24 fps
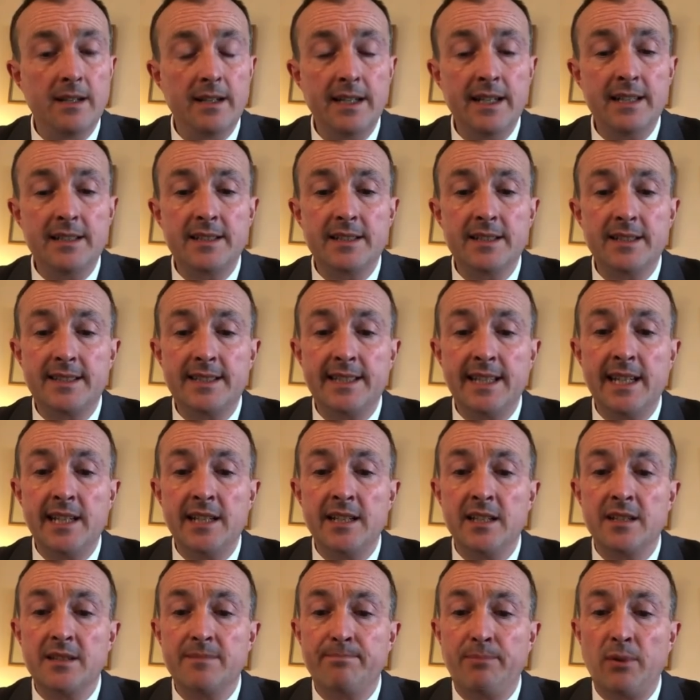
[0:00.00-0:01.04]
Into the
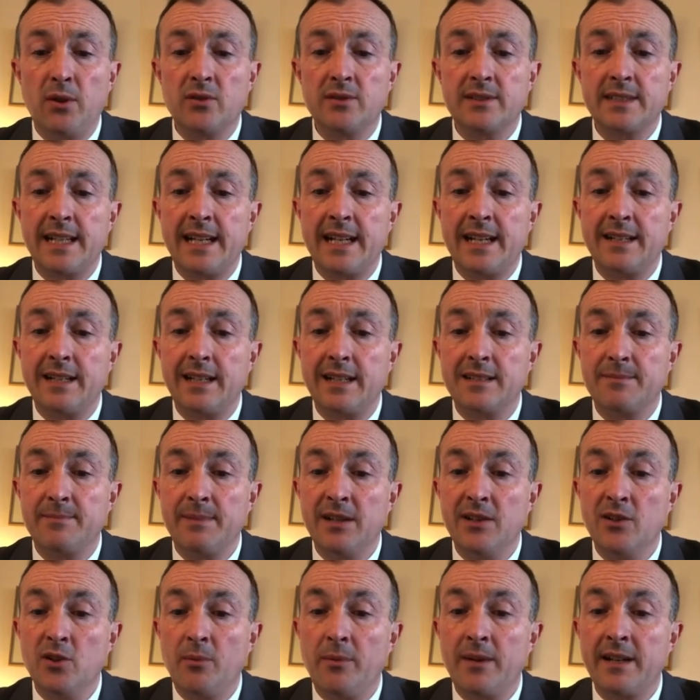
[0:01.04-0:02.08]
seniors, Bogdan has
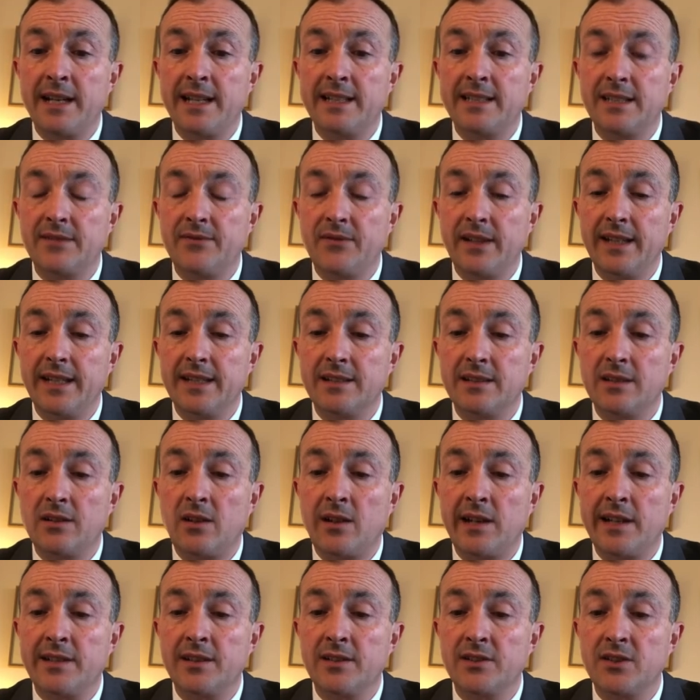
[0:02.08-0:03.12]
been nominated for his
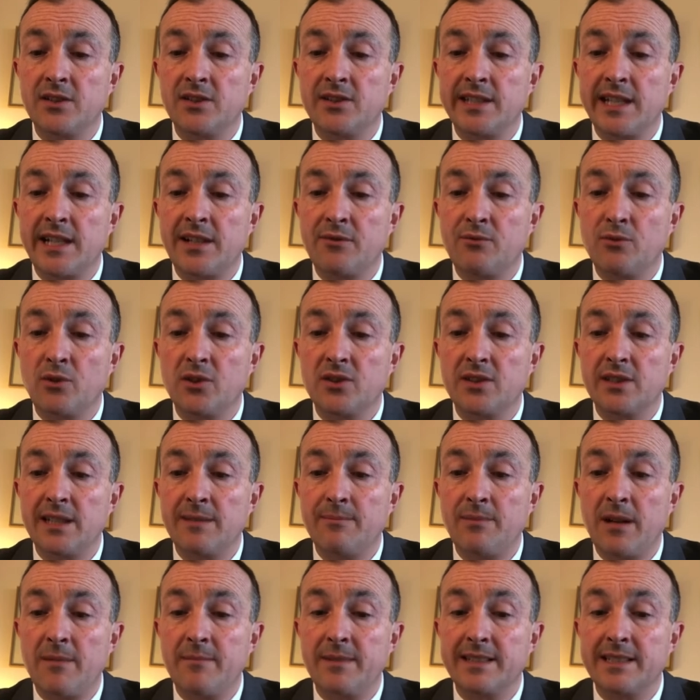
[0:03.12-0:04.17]
kindness and generosity
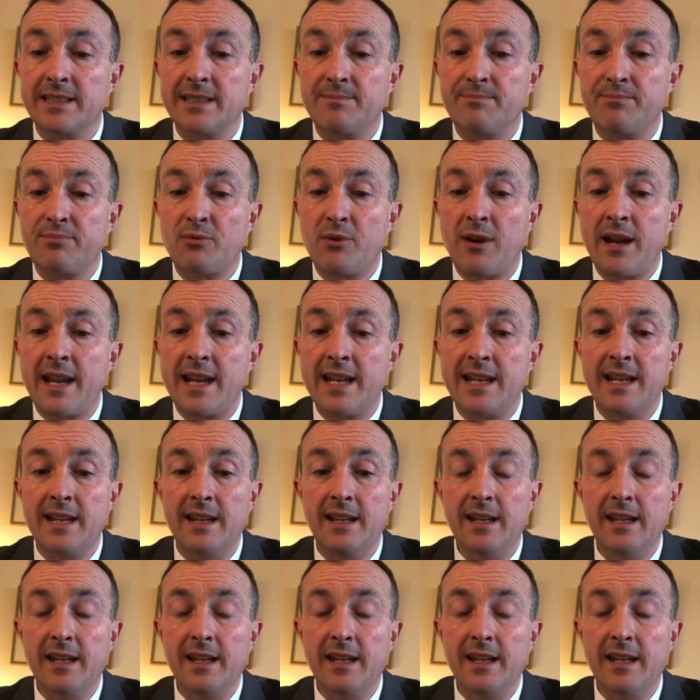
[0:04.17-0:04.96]
by Mrs. Bray.